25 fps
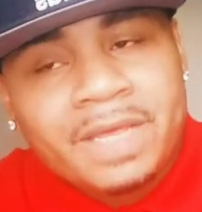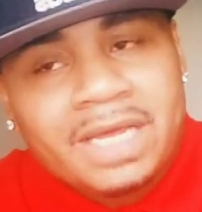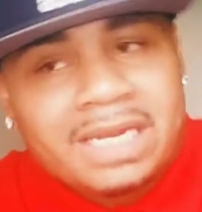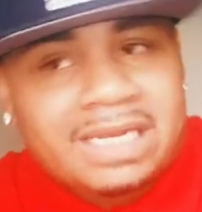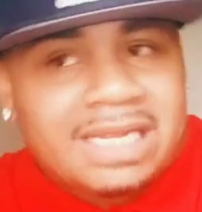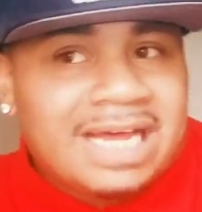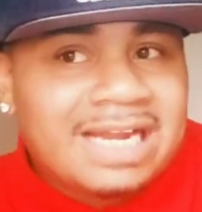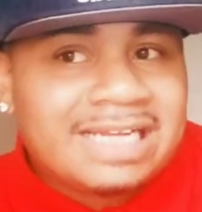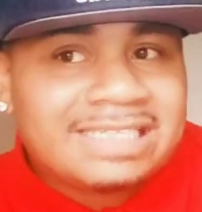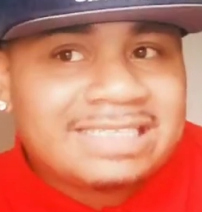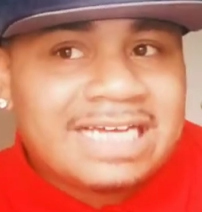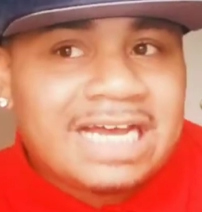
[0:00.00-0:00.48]

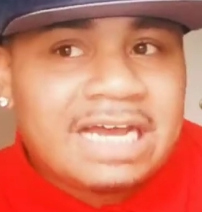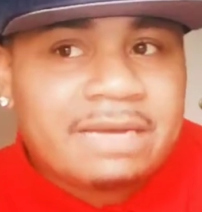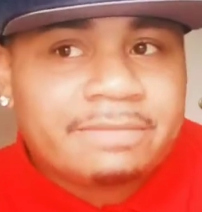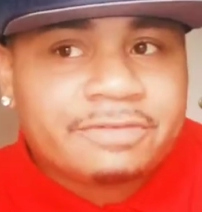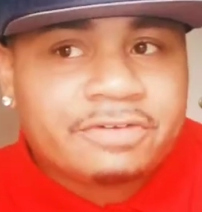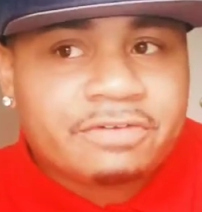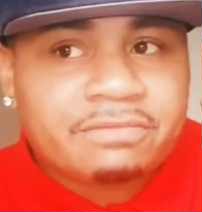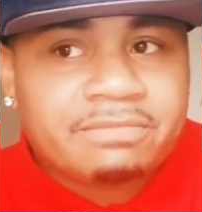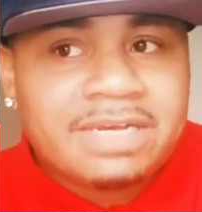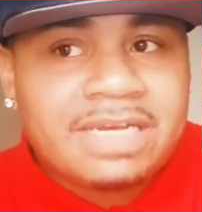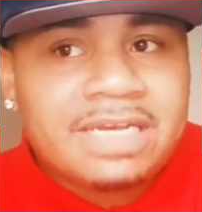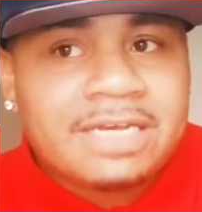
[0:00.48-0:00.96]
And a lot of
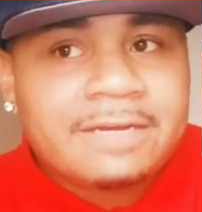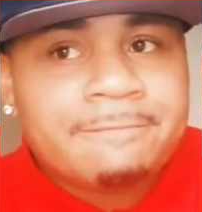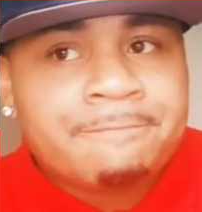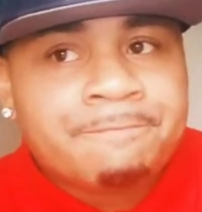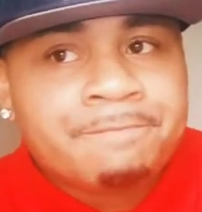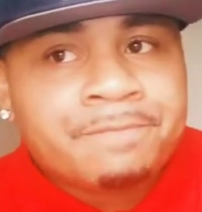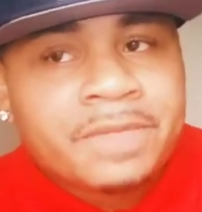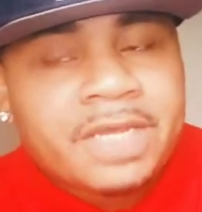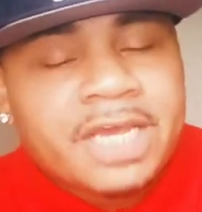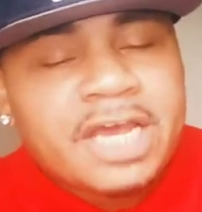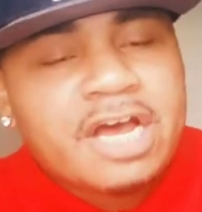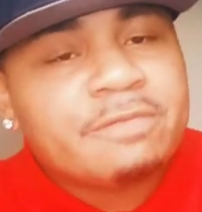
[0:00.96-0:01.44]
times for
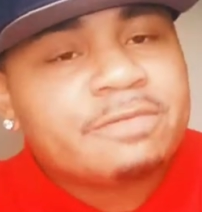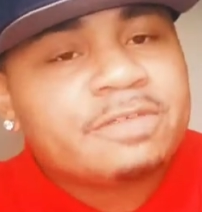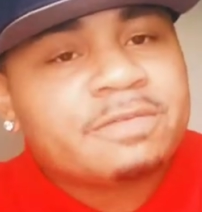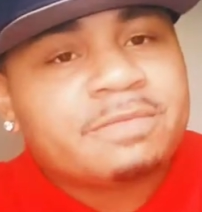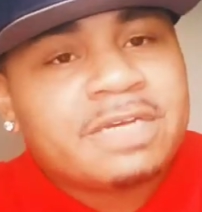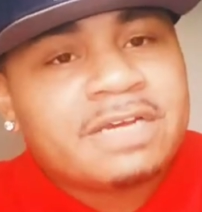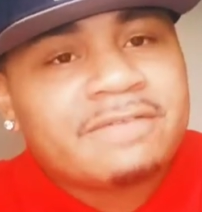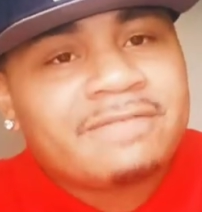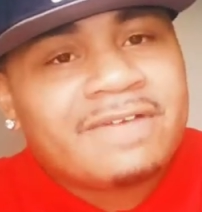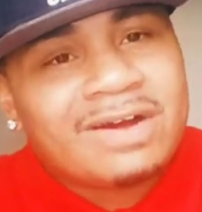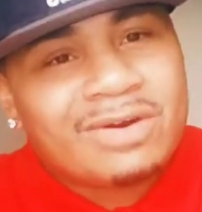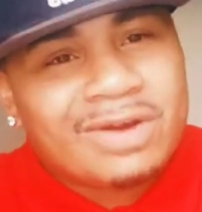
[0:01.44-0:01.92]
me, it
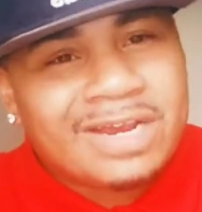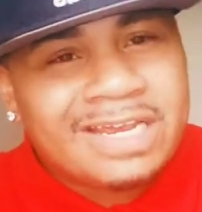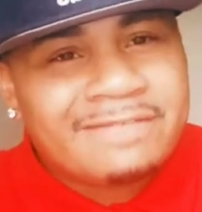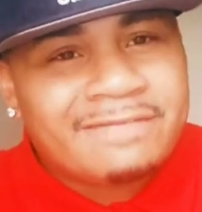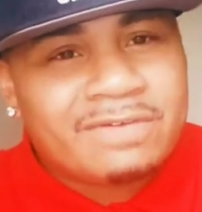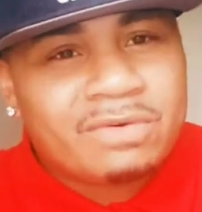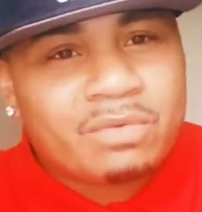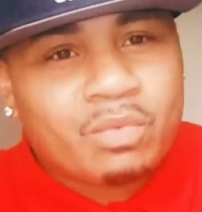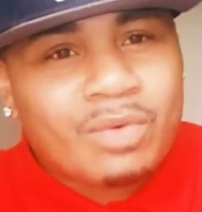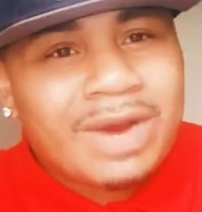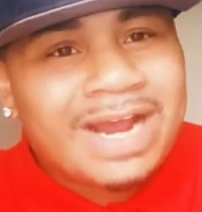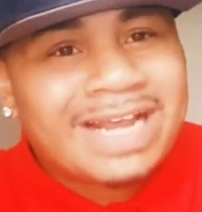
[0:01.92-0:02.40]
helps me if I
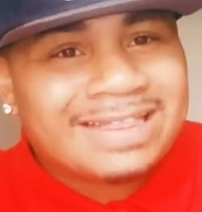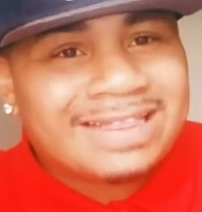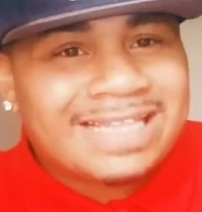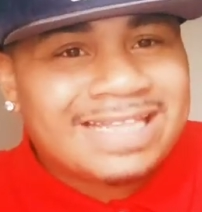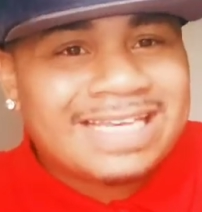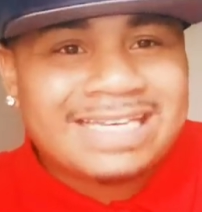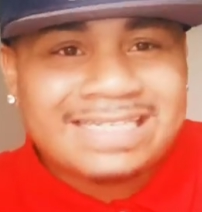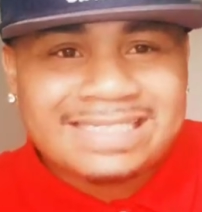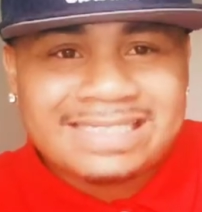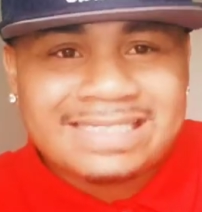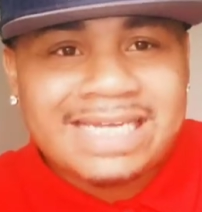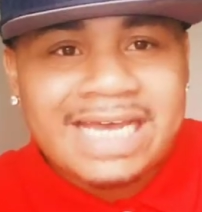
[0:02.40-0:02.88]
even
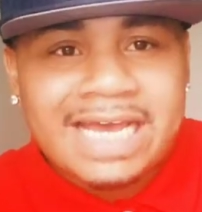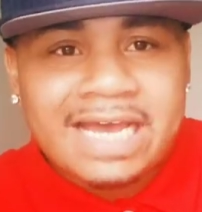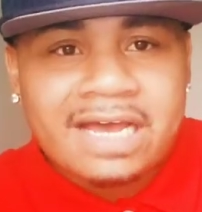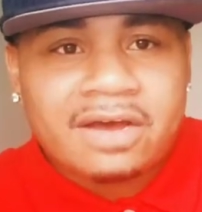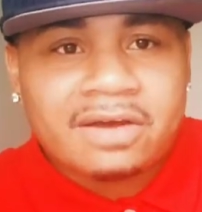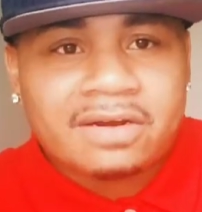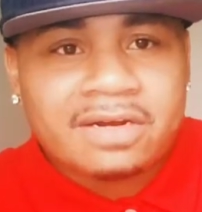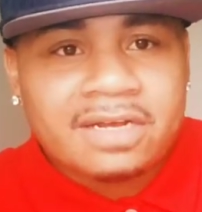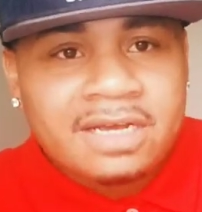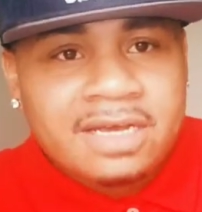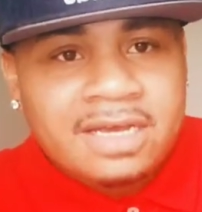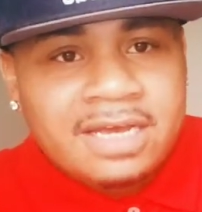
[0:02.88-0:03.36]
write things
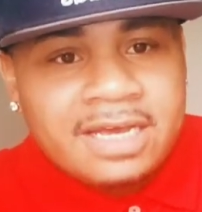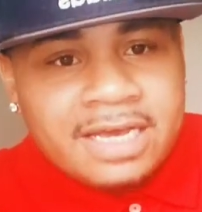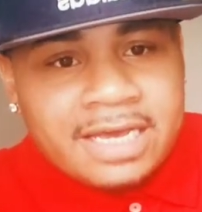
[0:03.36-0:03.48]
down.